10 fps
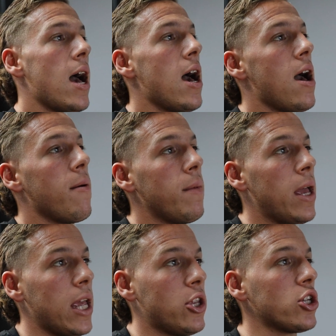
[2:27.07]

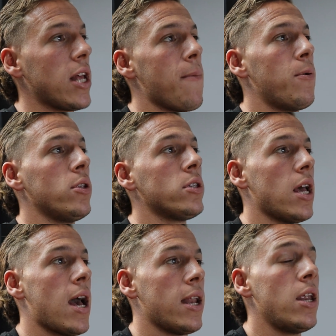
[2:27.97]
It just happens.
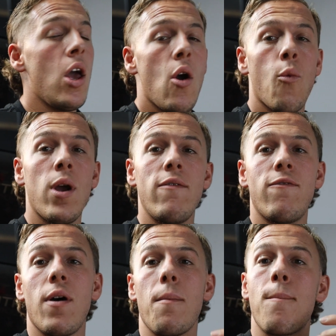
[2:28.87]
And
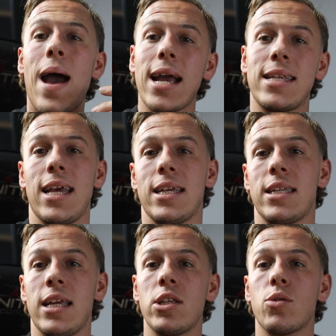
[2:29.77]
with back
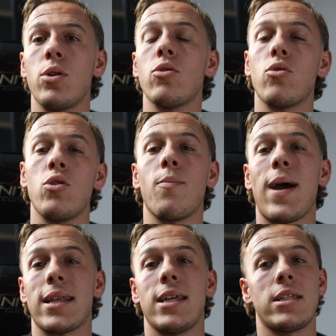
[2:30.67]
testing, so when you're doing your
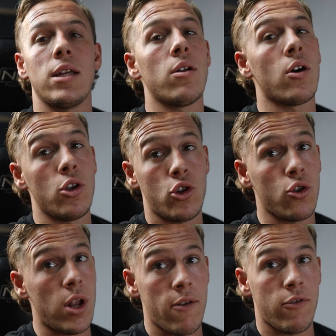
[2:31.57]
back testing like you
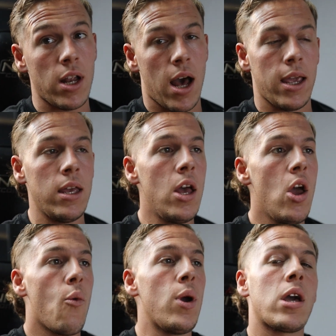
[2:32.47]
should every day,
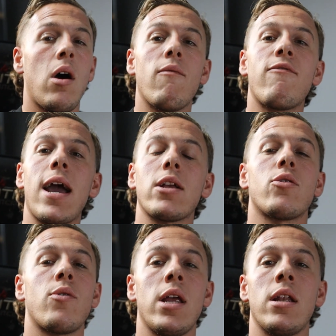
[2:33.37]
we can't
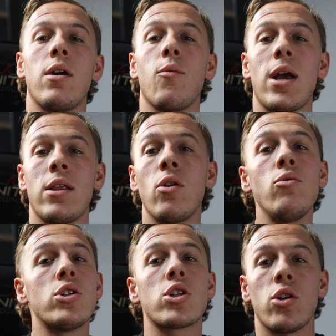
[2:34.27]
factor in when
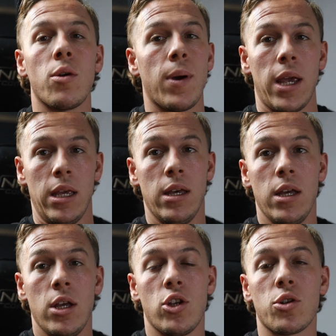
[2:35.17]
news is going to be,
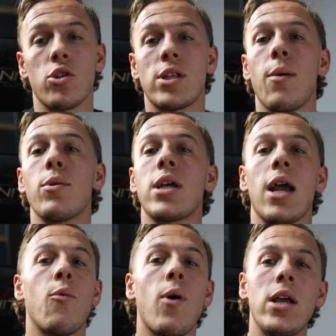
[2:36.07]
just because that would
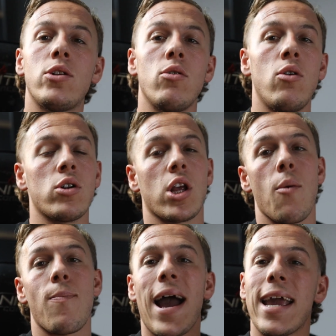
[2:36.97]
take way too long to
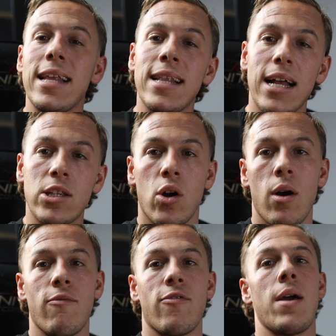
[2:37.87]
go back in that
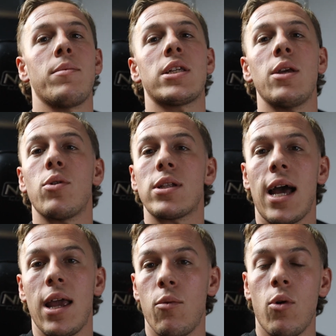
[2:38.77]
time frame and see what
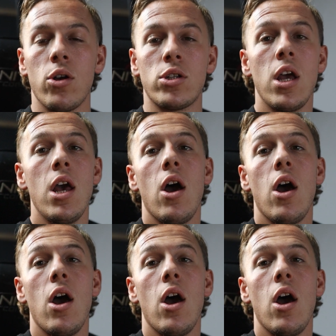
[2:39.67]
day it was